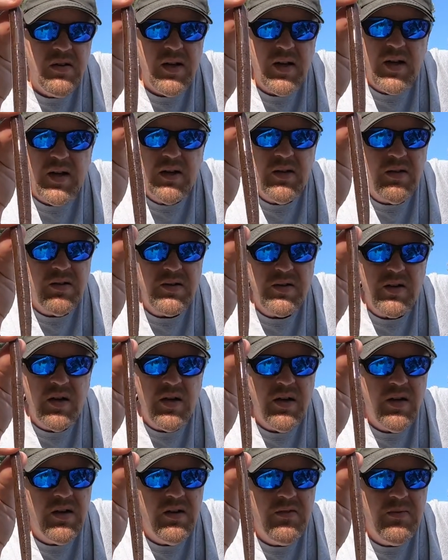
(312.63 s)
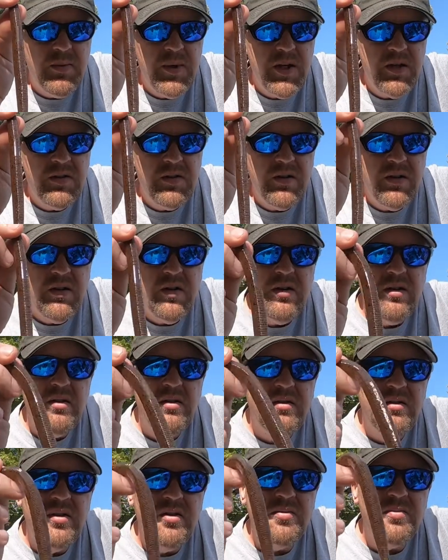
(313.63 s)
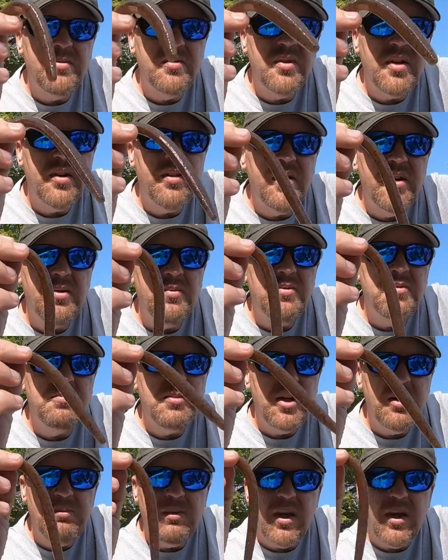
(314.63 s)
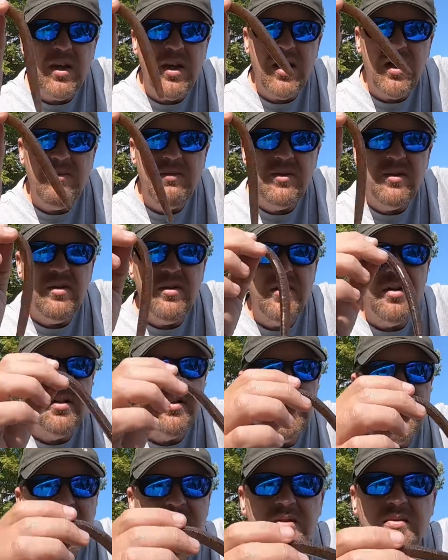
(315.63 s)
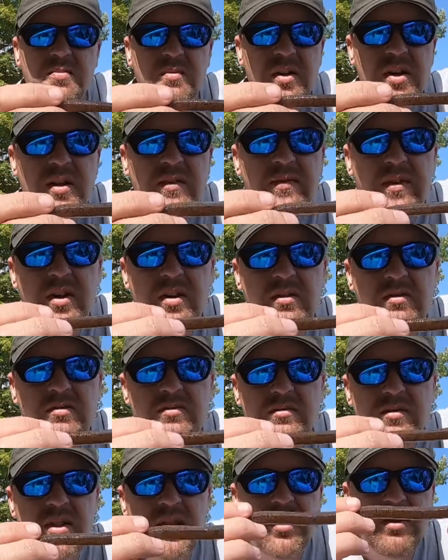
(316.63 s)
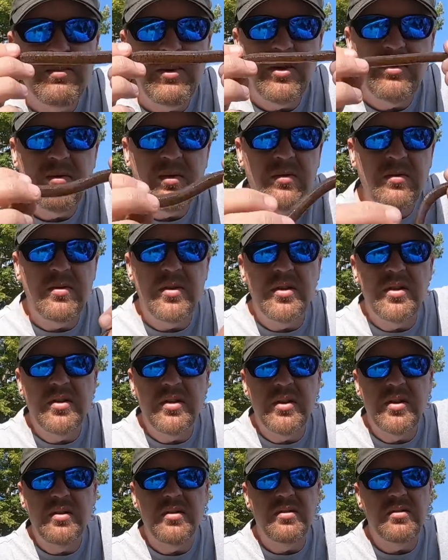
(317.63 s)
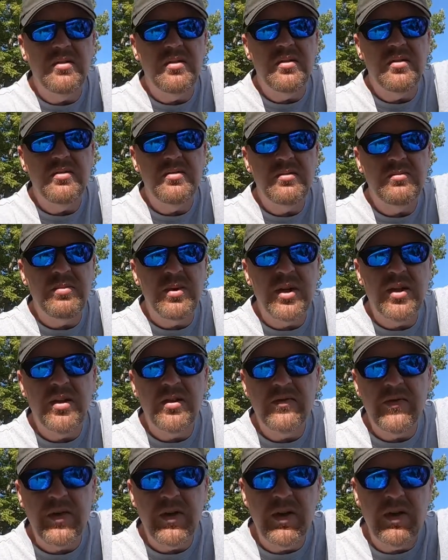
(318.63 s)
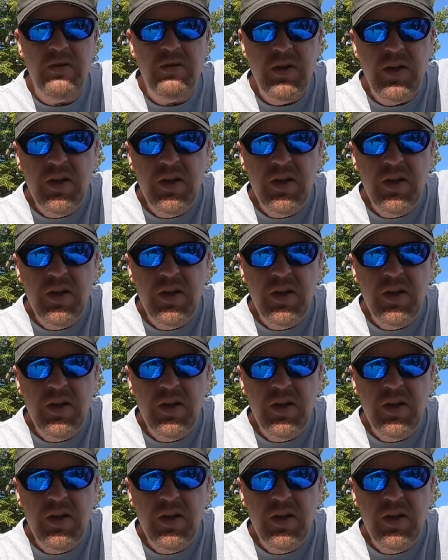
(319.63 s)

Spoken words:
And there's a lot of them out there. This one I think was made by Cabin Creek. It's just one I found in the boat real quick. Here, it'll make this video.